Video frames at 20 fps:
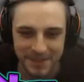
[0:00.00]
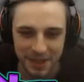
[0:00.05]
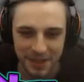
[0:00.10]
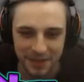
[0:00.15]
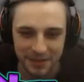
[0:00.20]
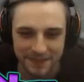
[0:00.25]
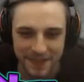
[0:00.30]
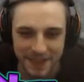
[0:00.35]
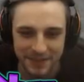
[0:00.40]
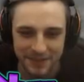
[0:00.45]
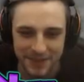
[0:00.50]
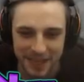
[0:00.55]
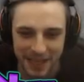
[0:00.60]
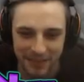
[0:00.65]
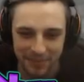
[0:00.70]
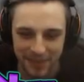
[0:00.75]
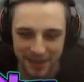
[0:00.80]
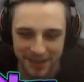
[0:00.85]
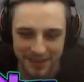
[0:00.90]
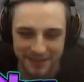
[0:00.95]
so that's what's
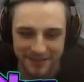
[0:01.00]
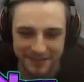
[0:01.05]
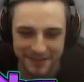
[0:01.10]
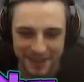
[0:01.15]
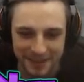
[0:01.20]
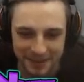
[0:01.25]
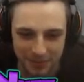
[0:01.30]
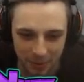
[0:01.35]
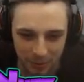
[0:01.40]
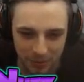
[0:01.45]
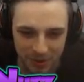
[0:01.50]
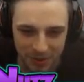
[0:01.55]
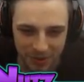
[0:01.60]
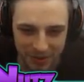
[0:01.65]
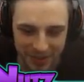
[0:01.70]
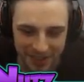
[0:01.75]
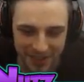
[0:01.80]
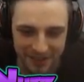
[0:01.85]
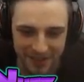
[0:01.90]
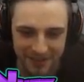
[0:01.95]
happening. That's what we're
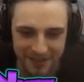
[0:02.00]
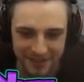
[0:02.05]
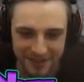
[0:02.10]
doing here.